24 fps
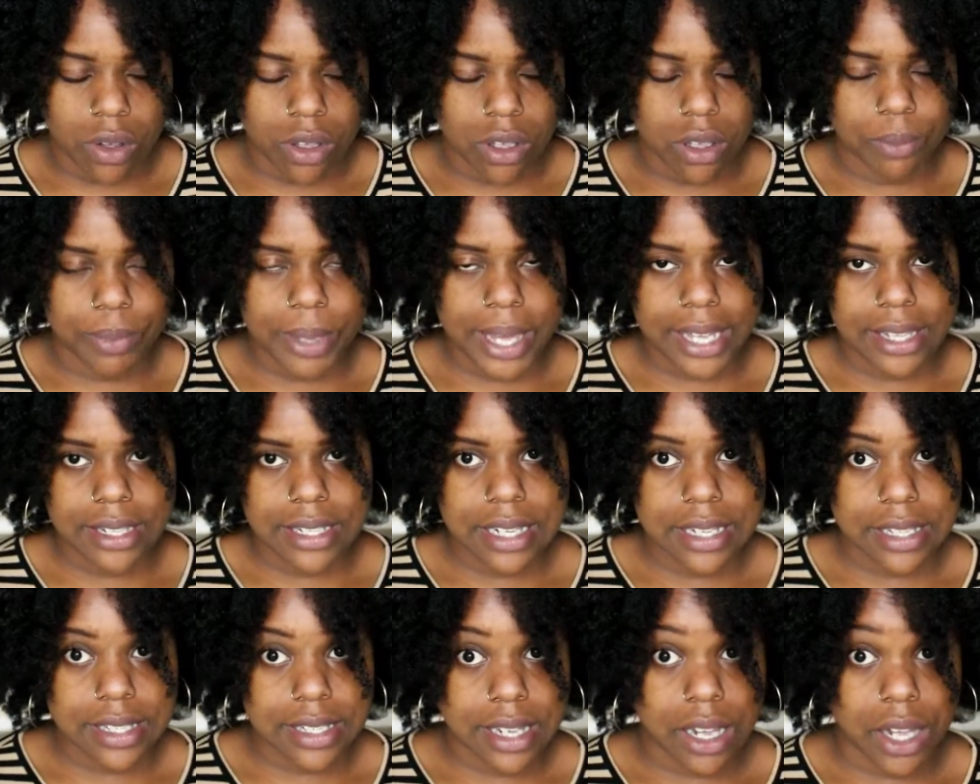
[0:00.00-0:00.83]
going
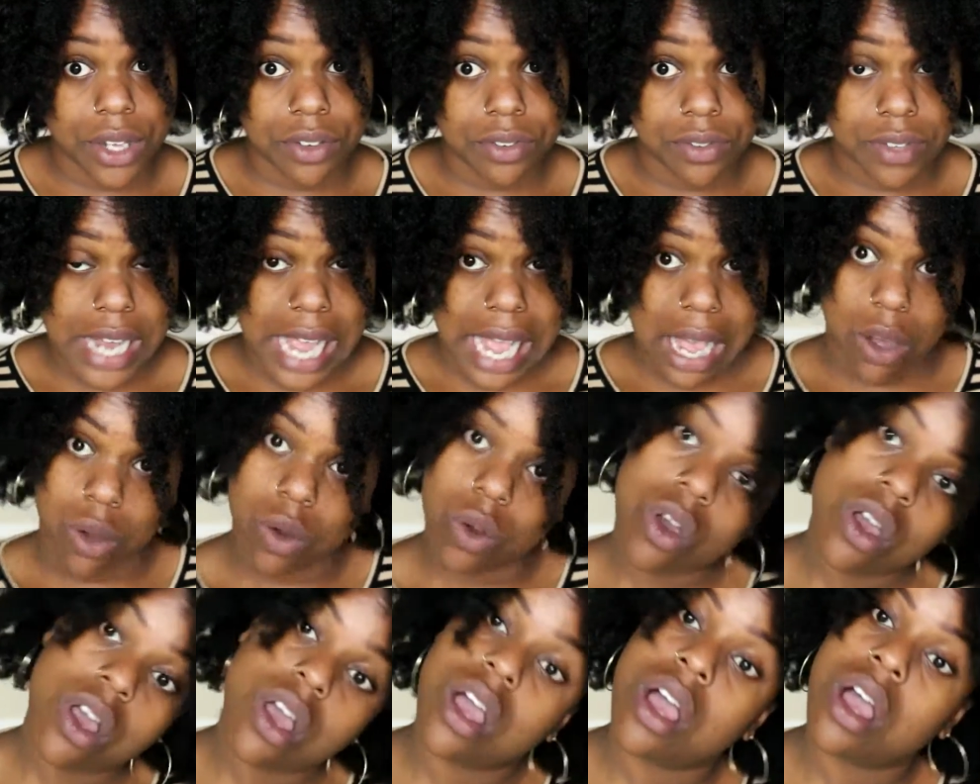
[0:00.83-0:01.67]
back to self-doubt
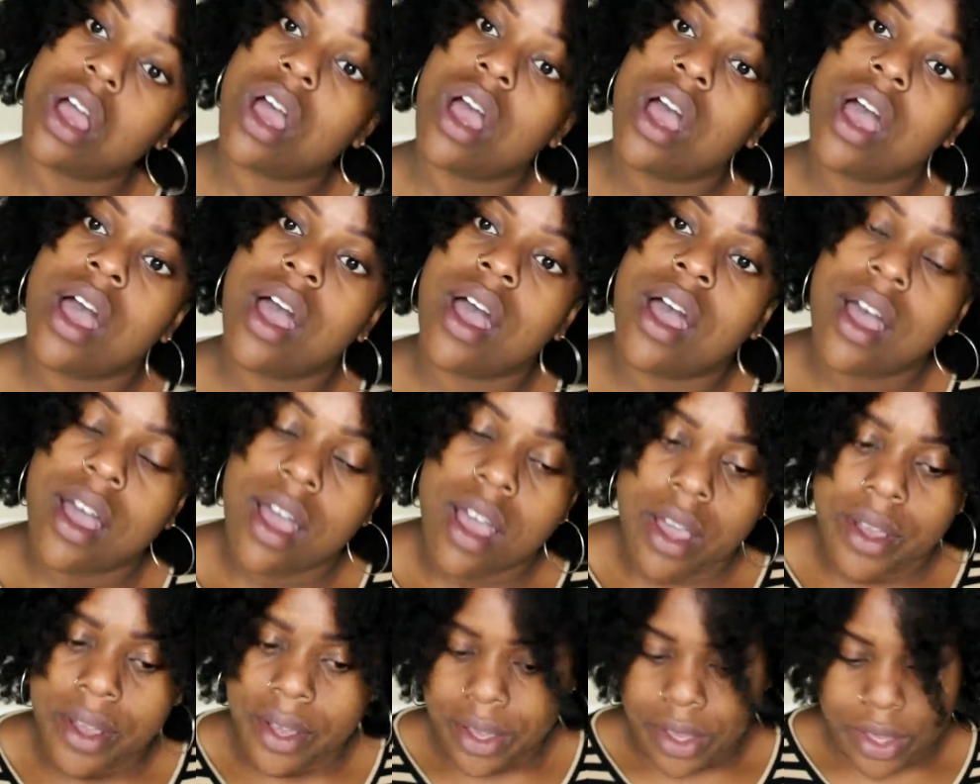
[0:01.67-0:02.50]

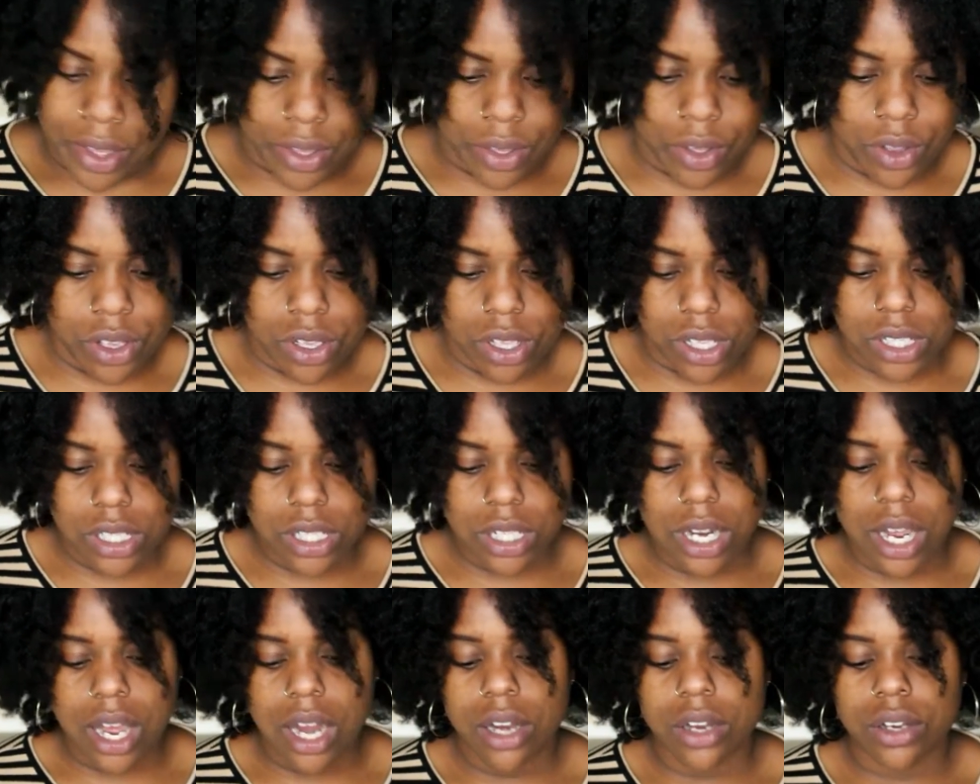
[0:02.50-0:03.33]
you
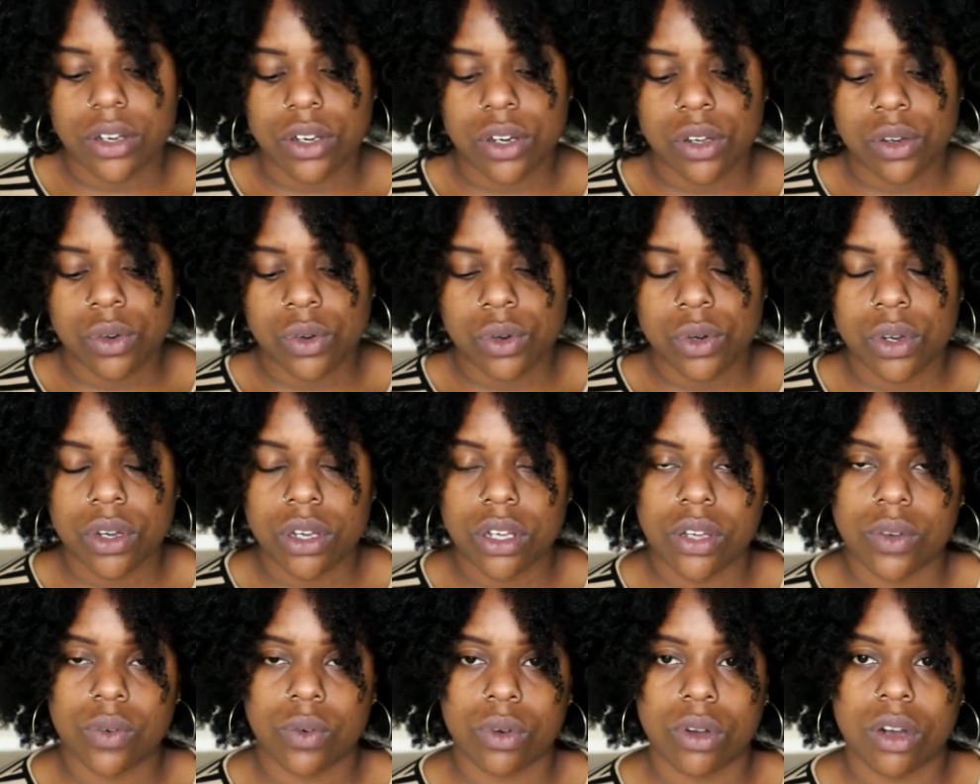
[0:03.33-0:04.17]
just gotta know who
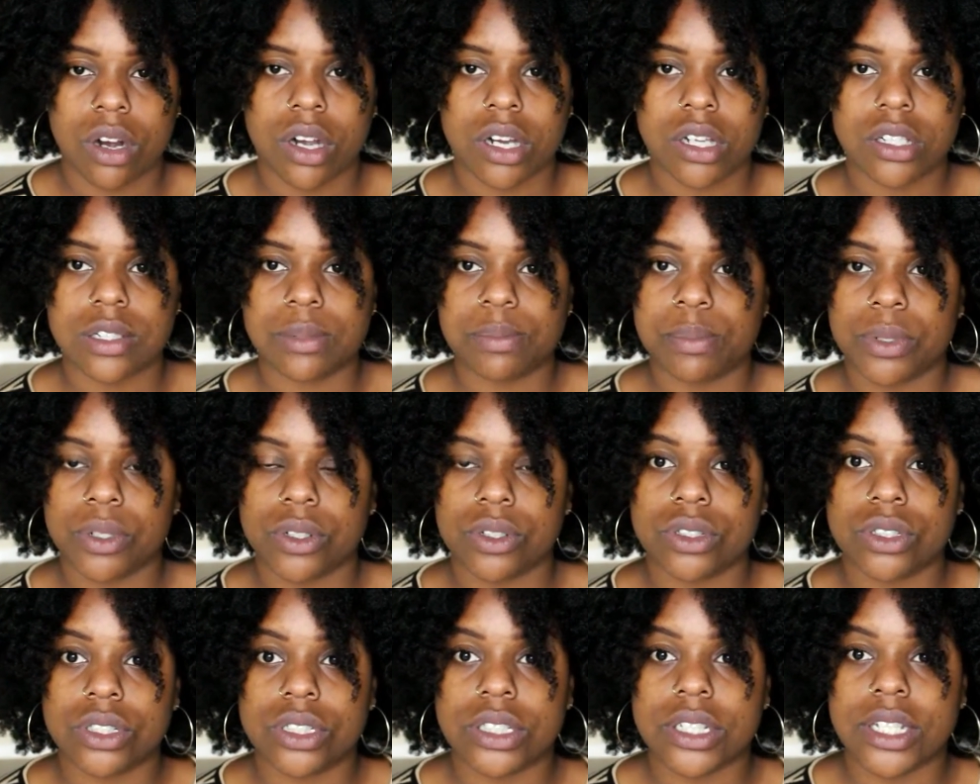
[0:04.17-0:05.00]
you are as a
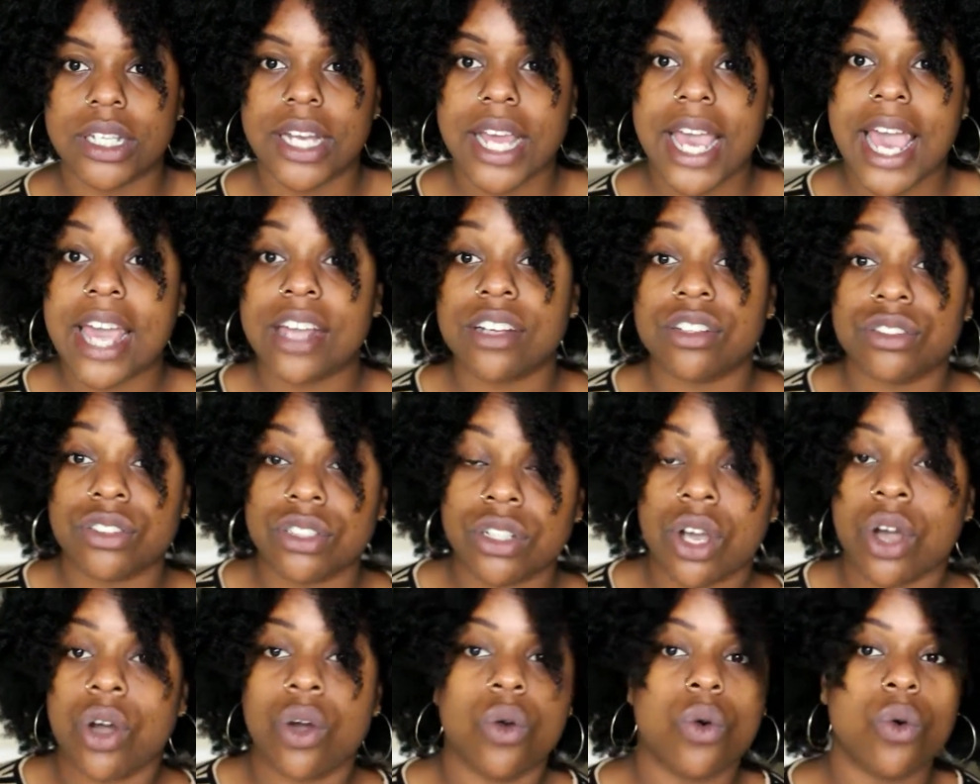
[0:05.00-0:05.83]
person and
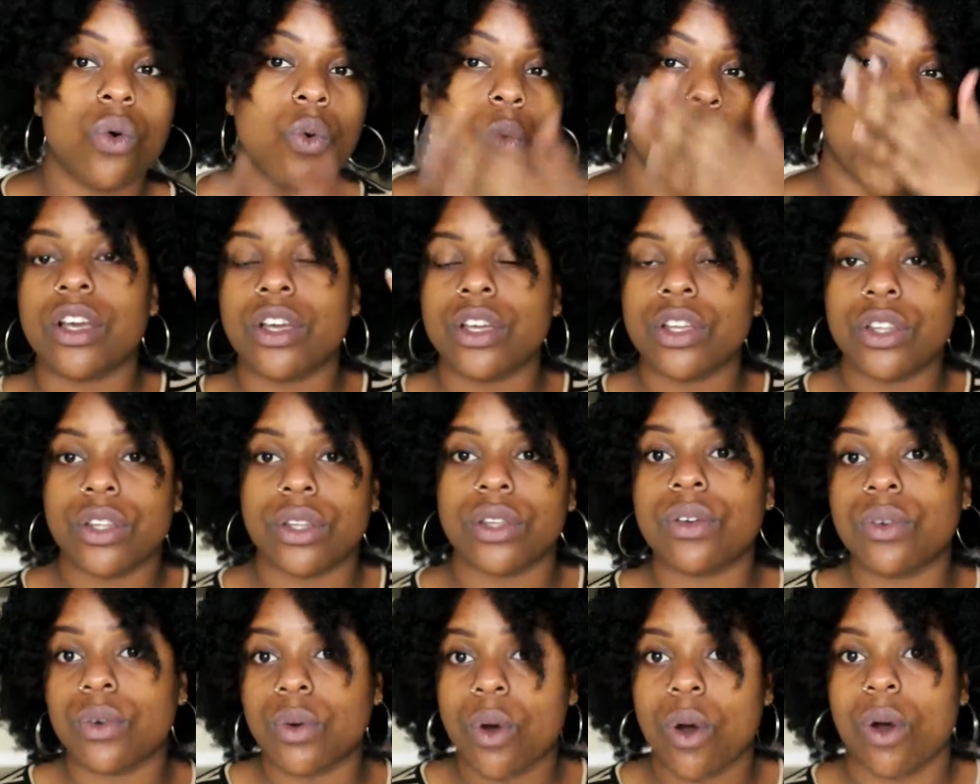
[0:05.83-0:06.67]
know
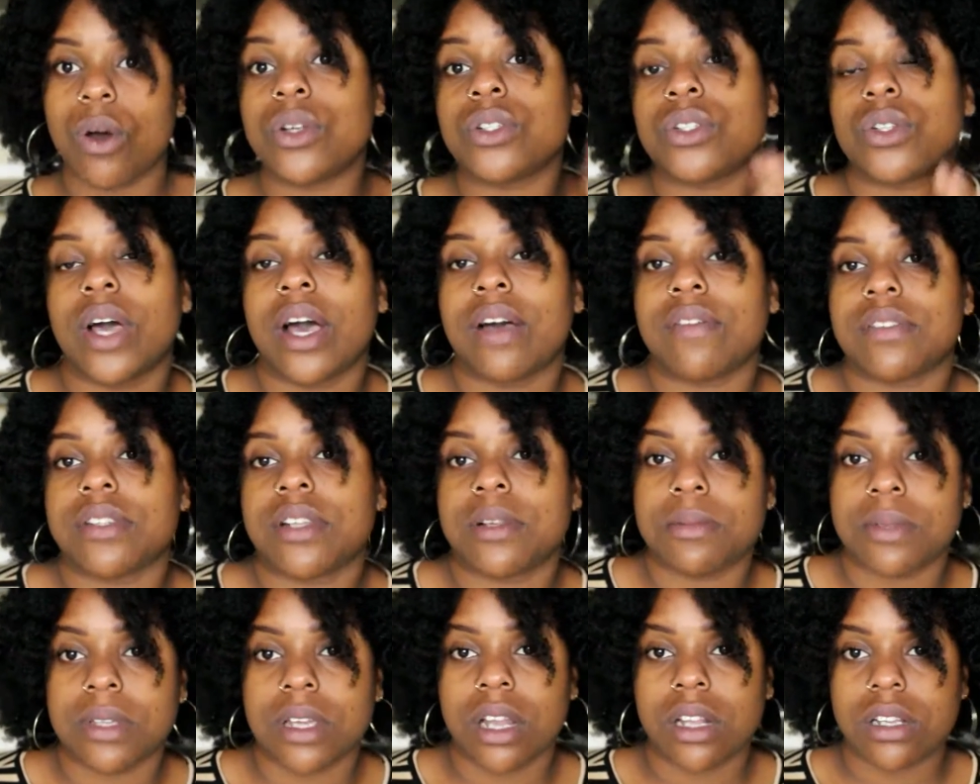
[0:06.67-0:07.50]
you also have
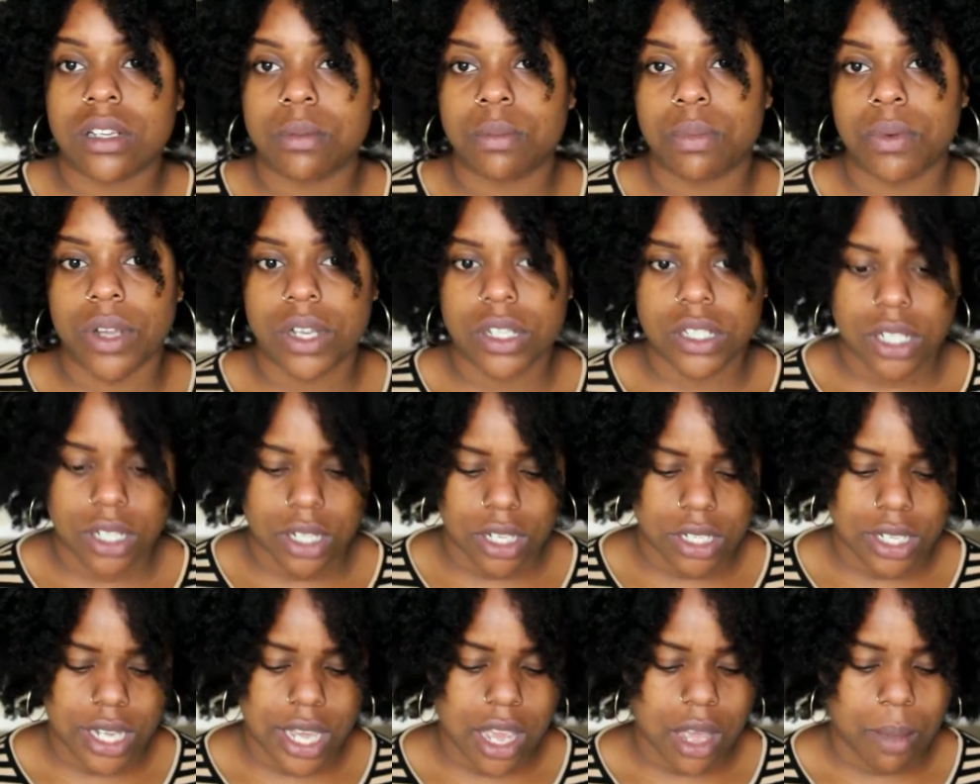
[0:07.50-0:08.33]
something to bring to
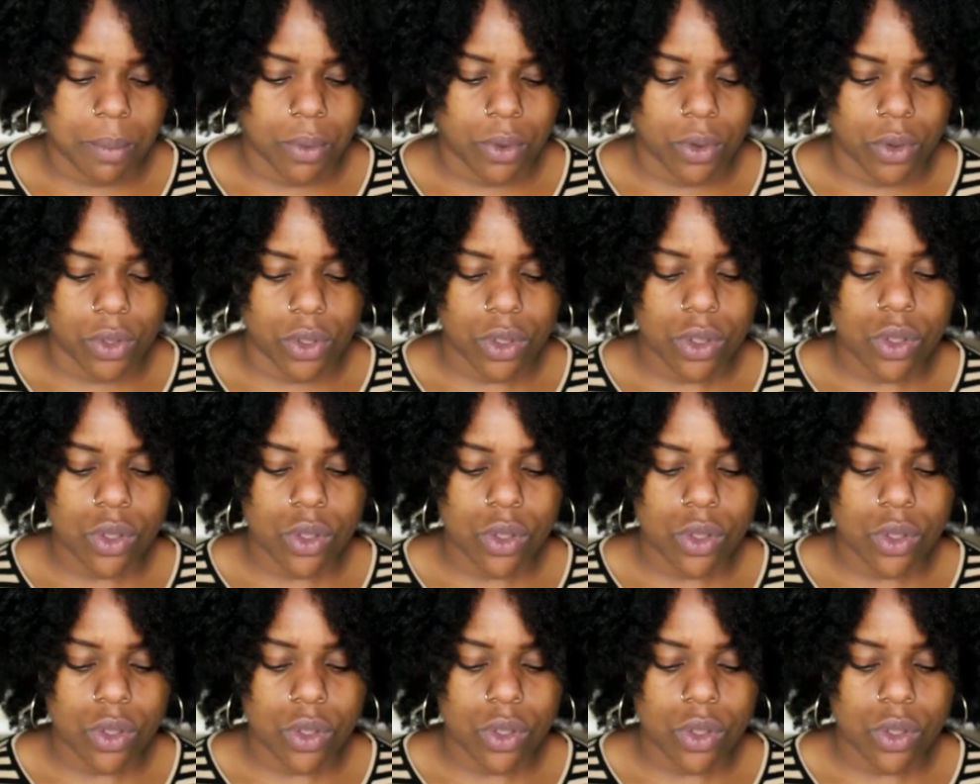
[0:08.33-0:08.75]
the table.